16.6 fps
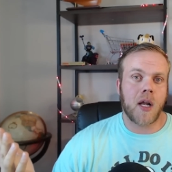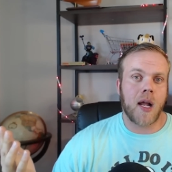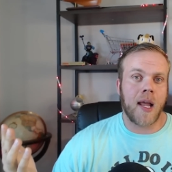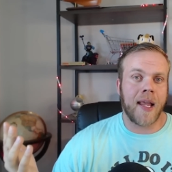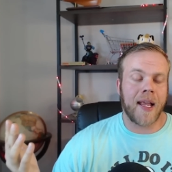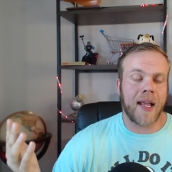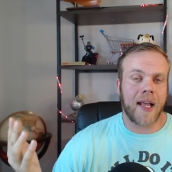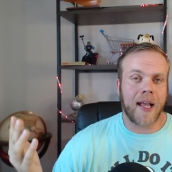
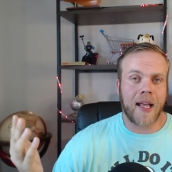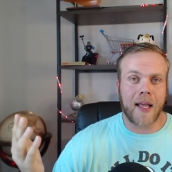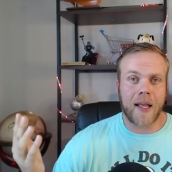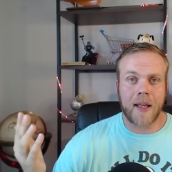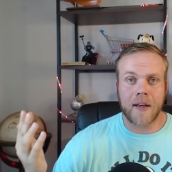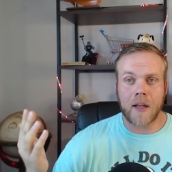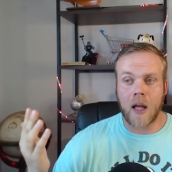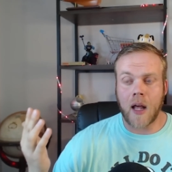
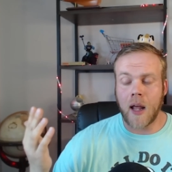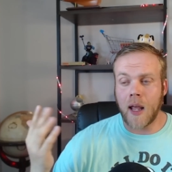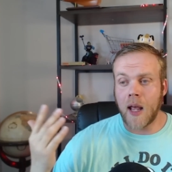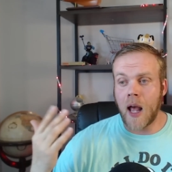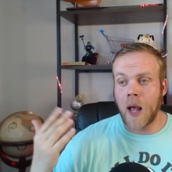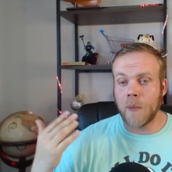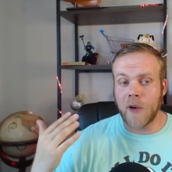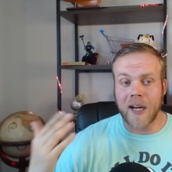And
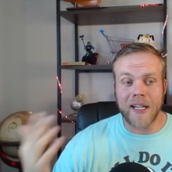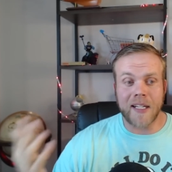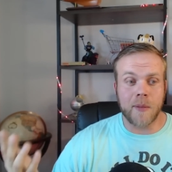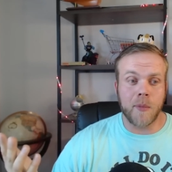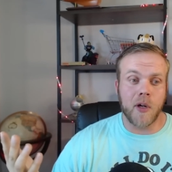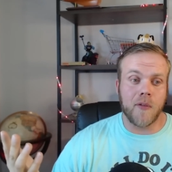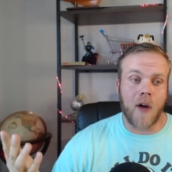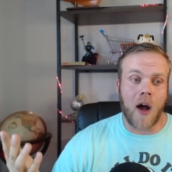I'm ready to
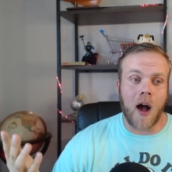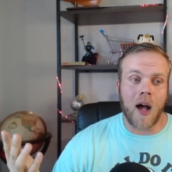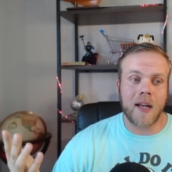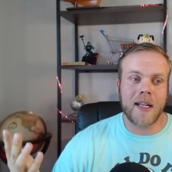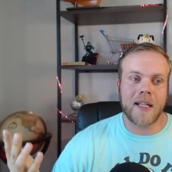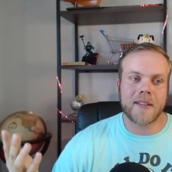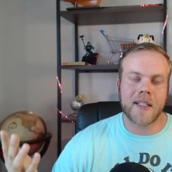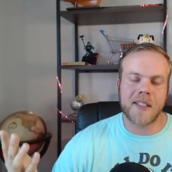move
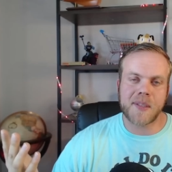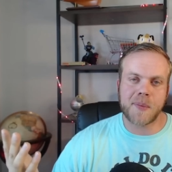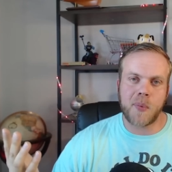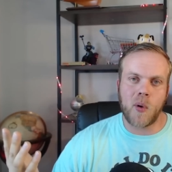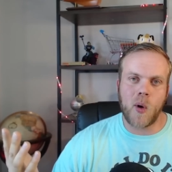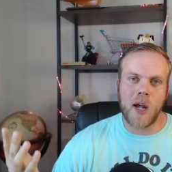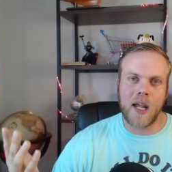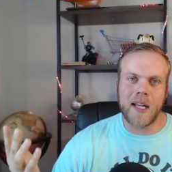on at this
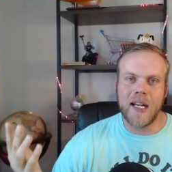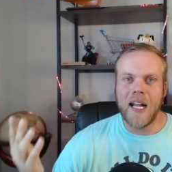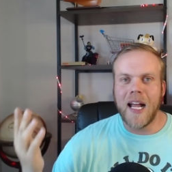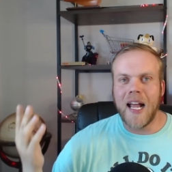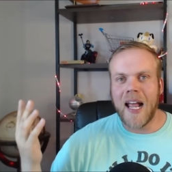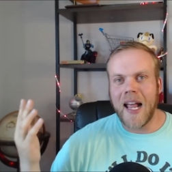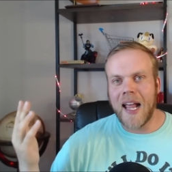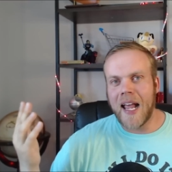point
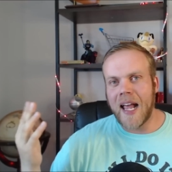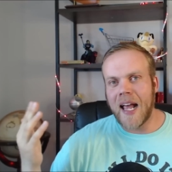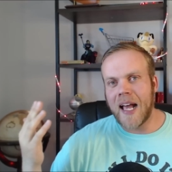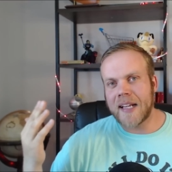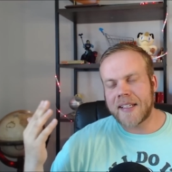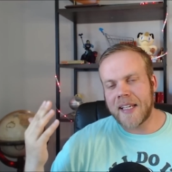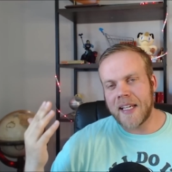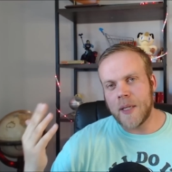
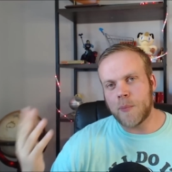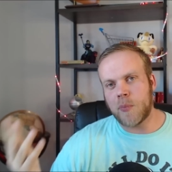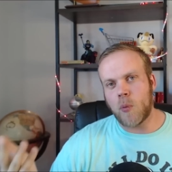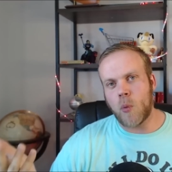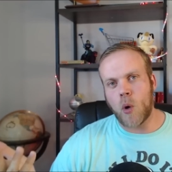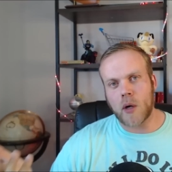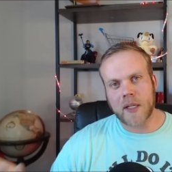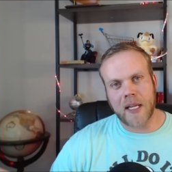and keep
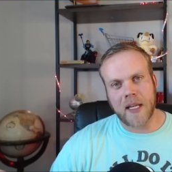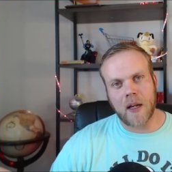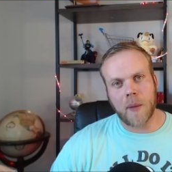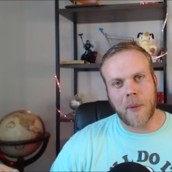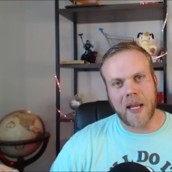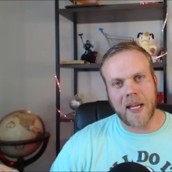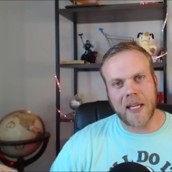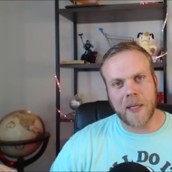working
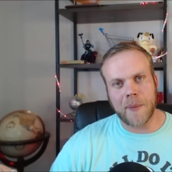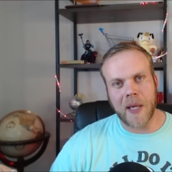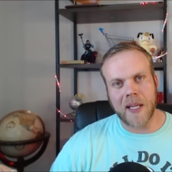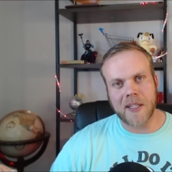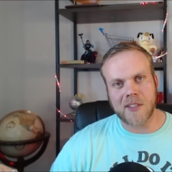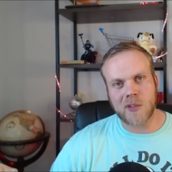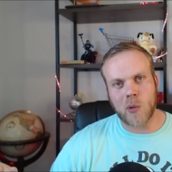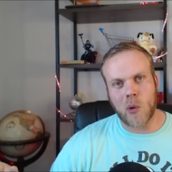on my
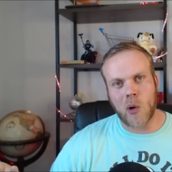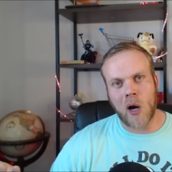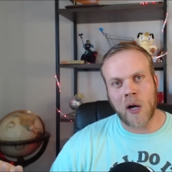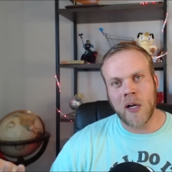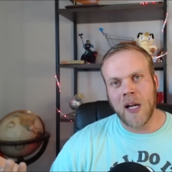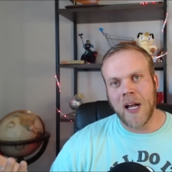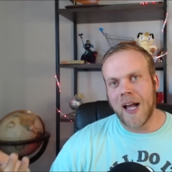eBay store.